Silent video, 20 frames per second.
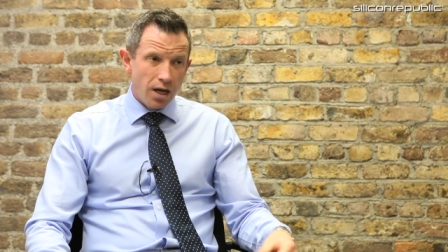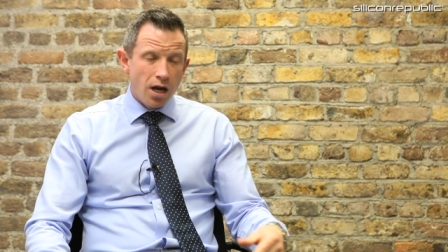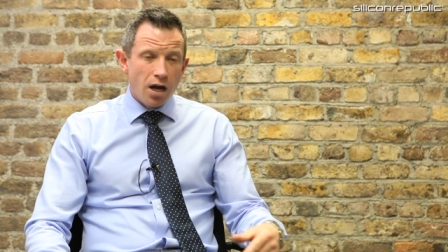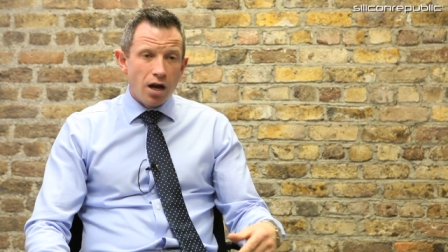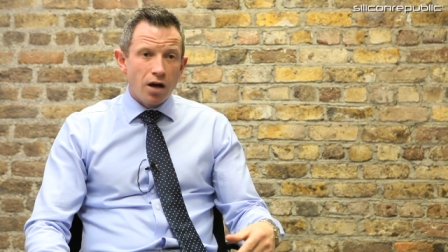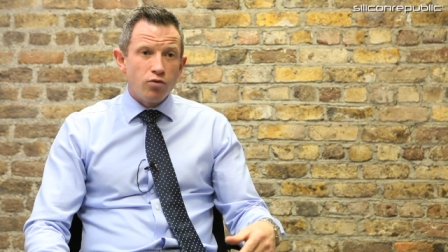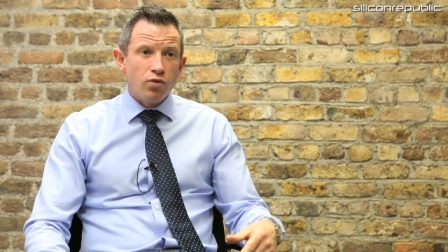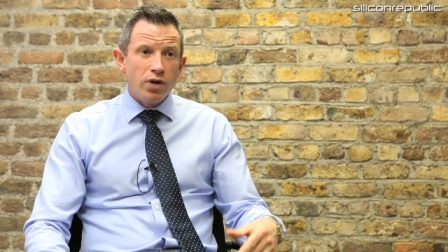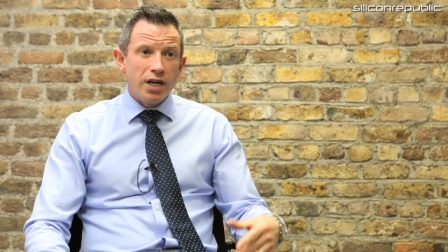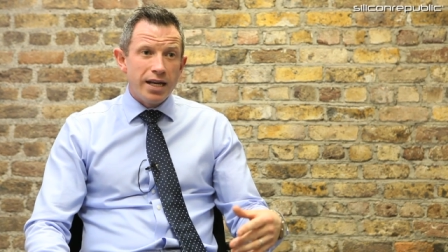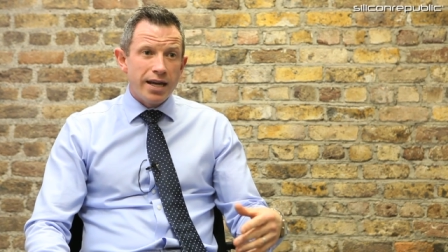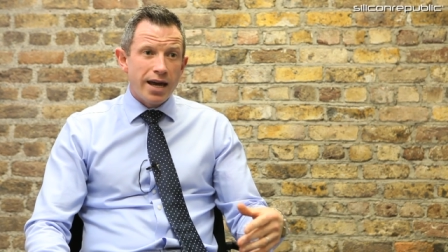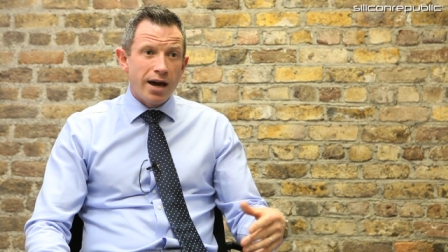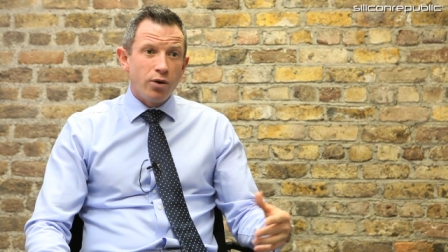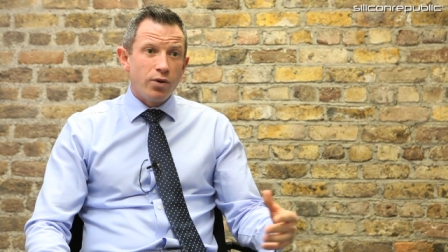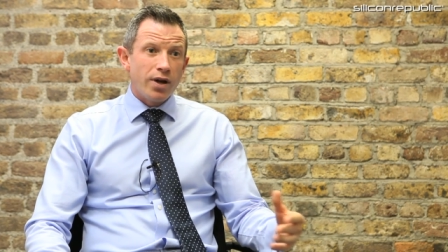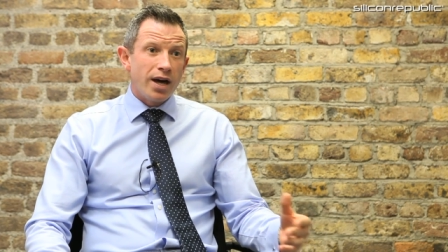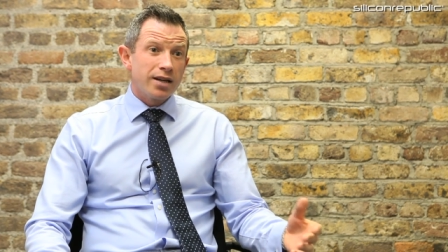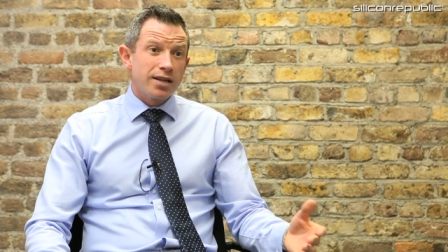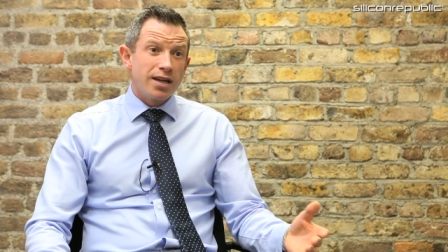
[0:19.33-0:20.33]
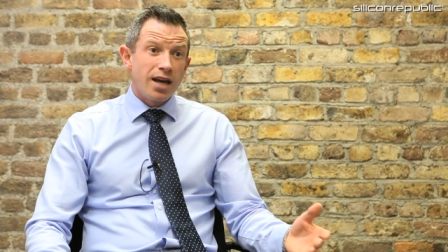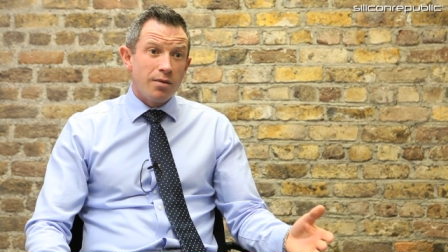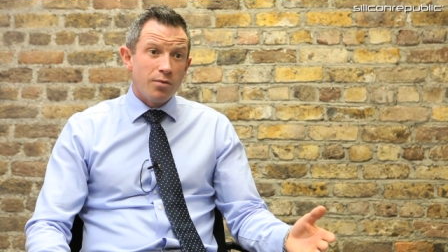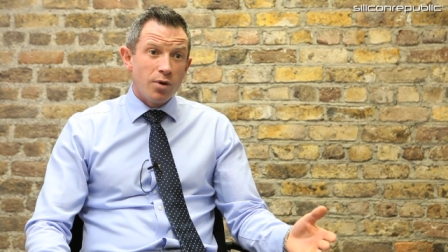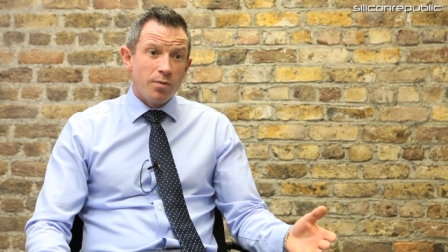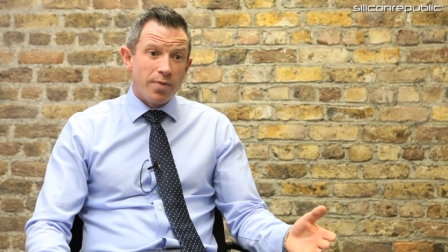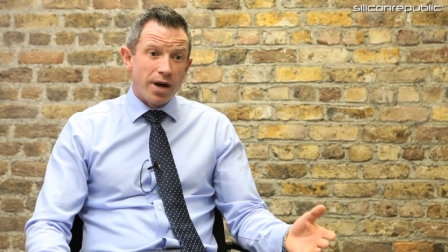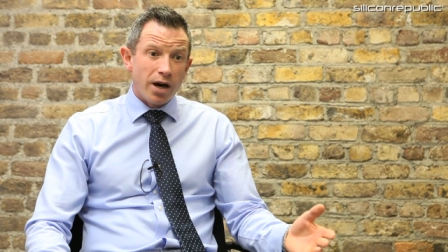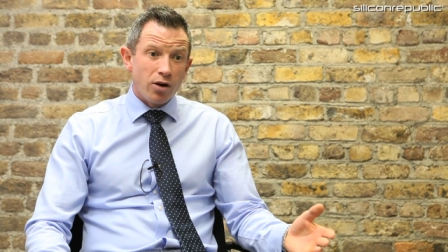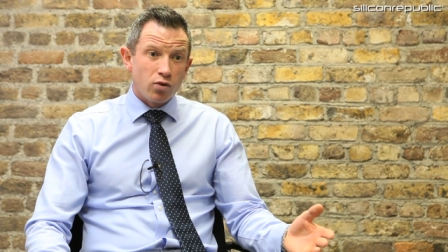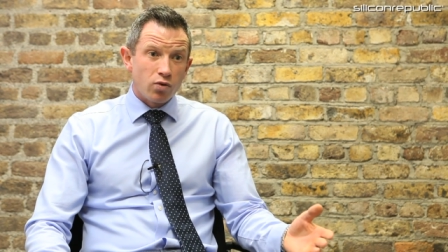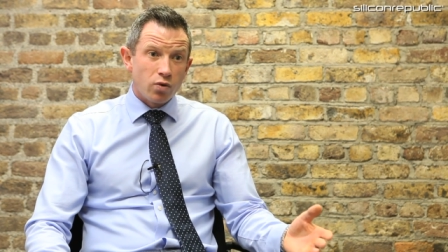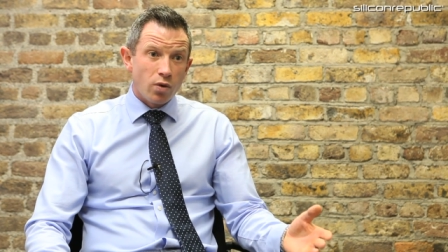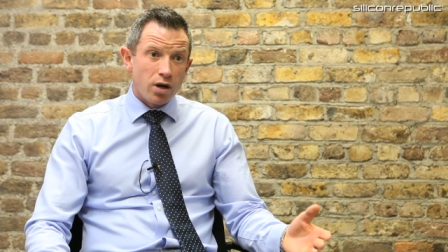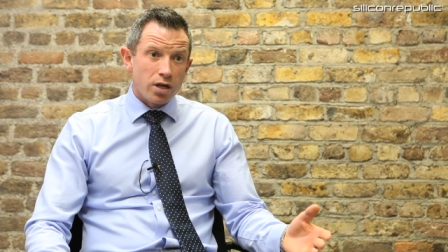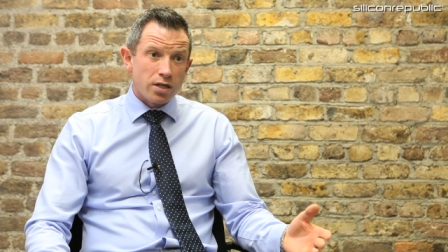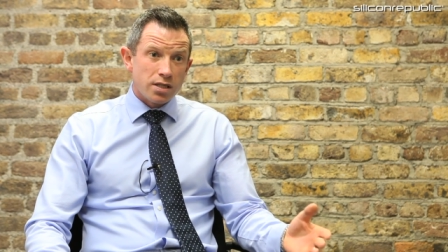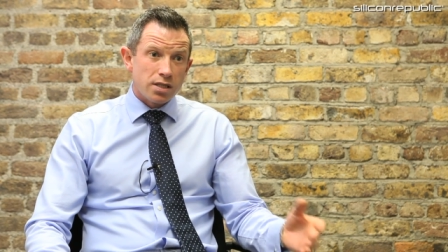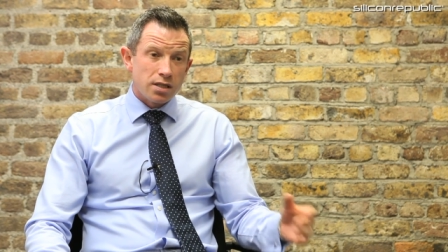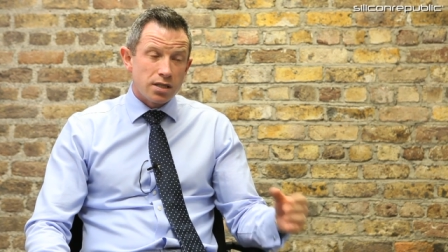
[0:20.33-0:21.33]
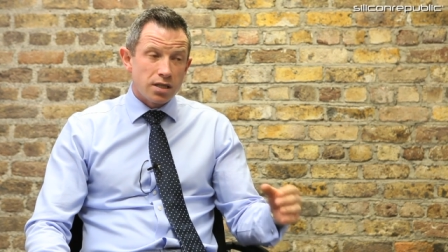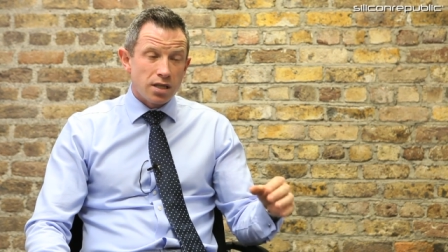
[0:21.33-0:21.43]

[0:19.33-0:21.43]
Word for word: And really how that came about was